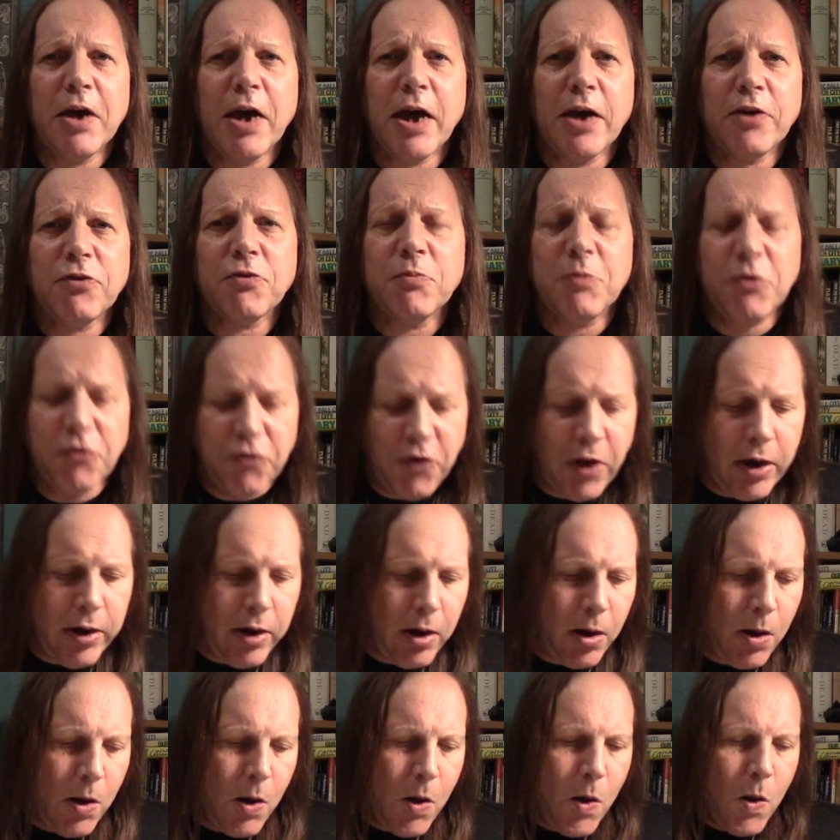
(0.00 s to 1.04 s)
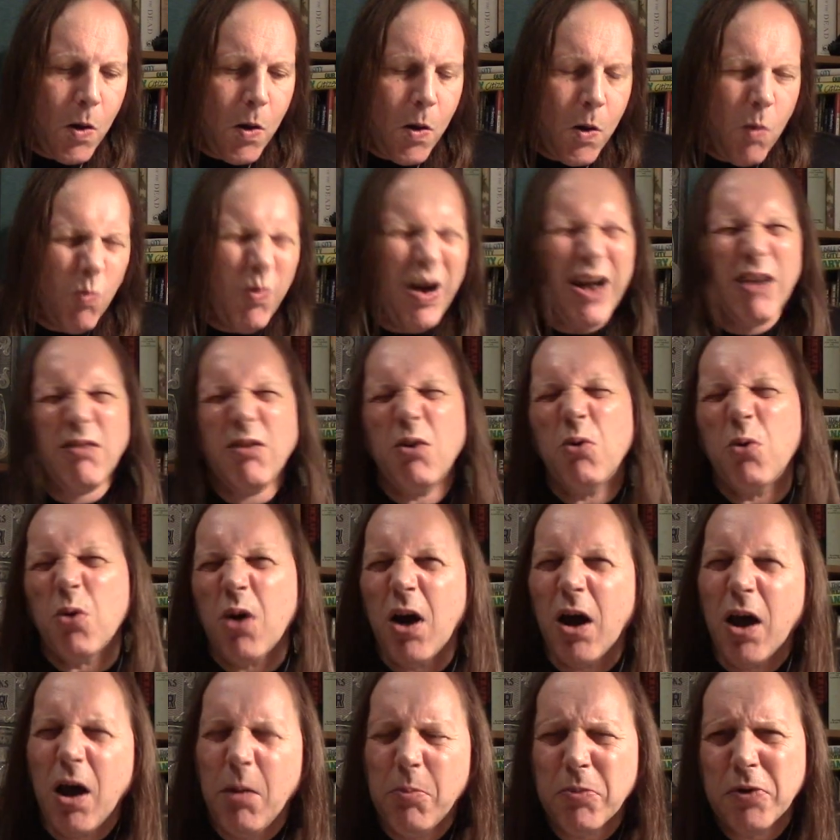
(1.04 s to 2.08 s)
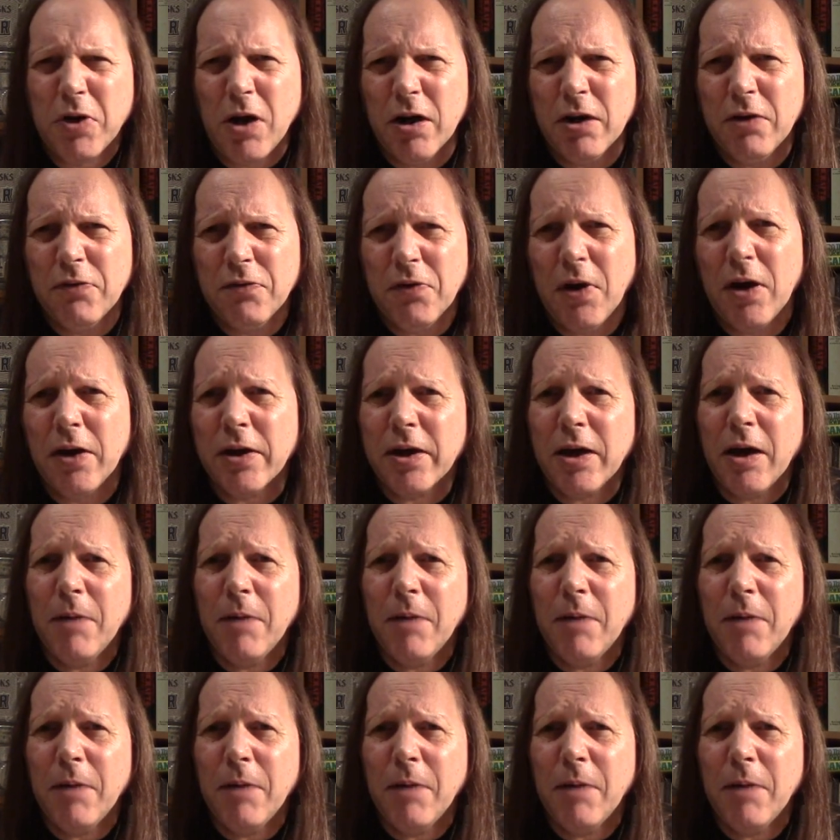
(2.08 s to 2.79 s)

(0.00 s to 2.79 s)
it has to be said. Well, all right, I'm kind of like